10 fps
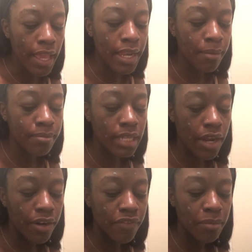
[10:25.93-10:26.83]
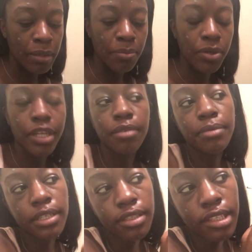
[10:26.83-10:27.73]
and I'm tired of the people here
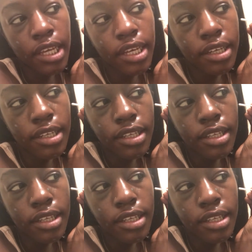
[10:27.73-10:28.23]
because like